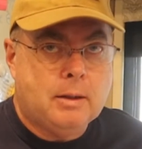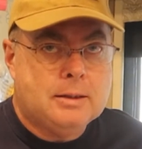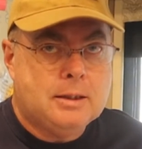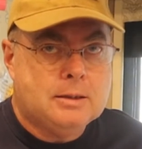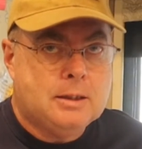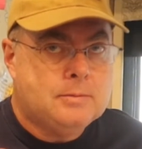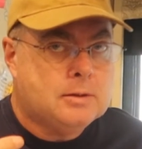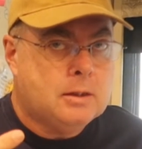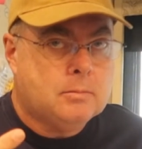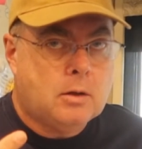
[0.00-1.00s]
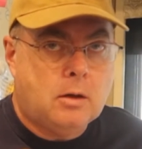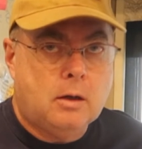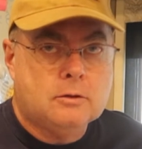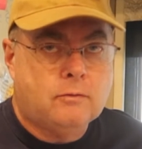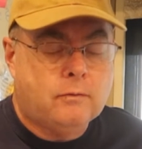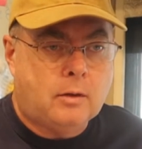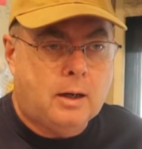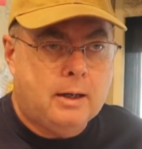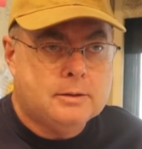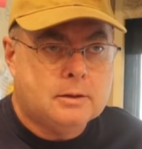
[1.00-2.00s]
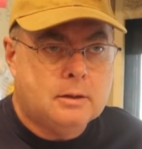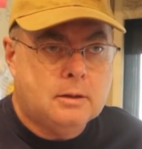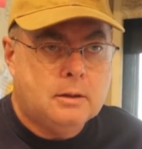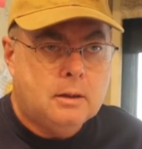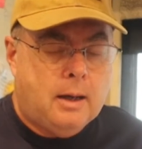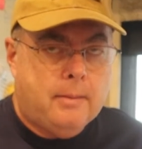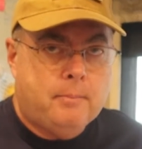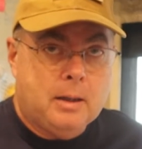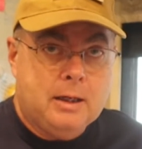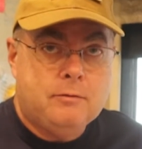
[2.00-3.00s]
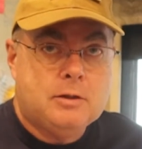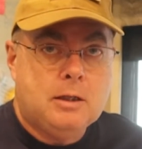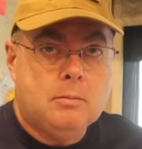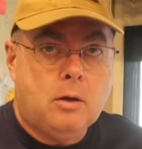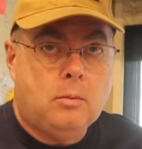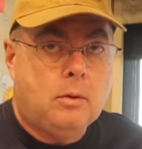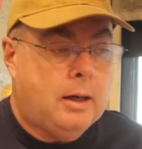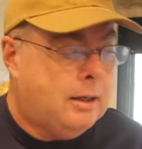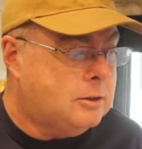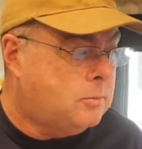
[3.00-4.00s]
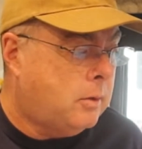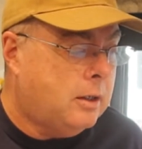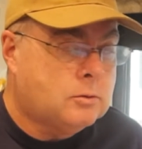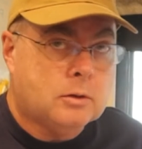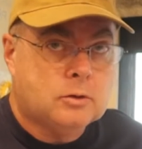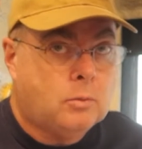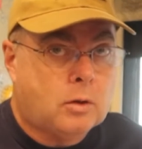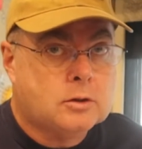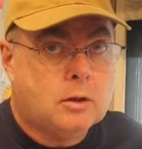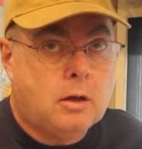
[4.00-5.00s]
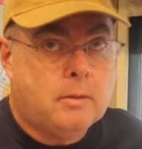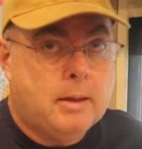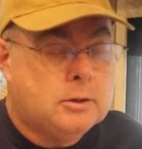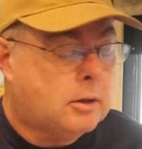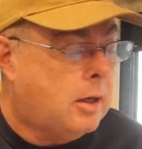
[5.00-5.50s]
AT&T SIM cards, Verizon, I believe T-Mobile, and Sprint as well. So it works on all the major